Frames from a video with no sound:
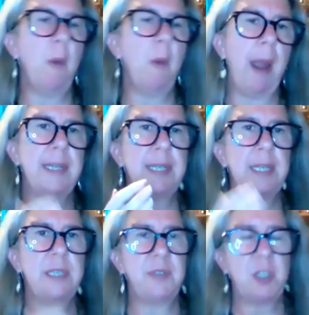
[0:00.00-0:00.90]

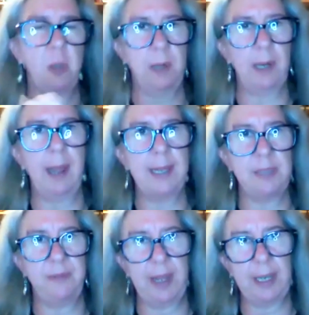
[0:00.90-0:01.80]
practices of certain kinds
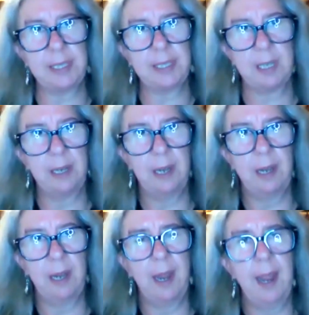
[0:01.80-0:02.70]
of things.
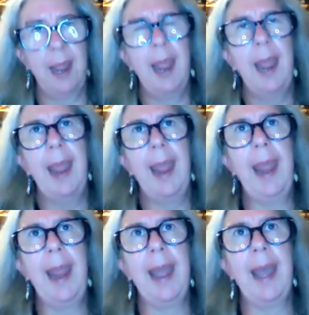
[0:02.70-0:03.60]

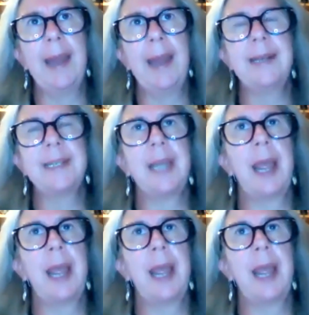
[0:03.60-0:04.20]
And